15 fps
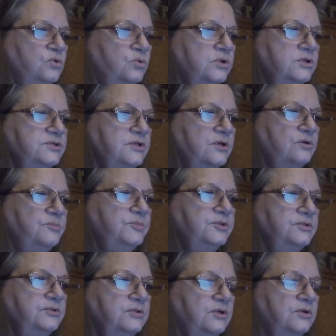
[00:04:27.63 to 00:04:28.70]
Doors
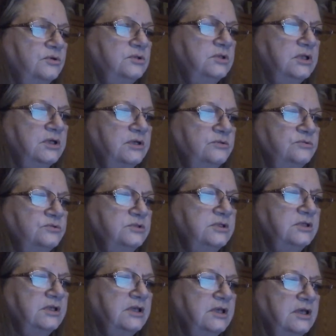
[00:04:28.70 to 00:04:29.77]
opened or
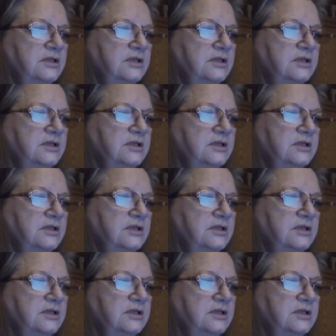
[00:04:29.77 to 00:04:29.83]
closed,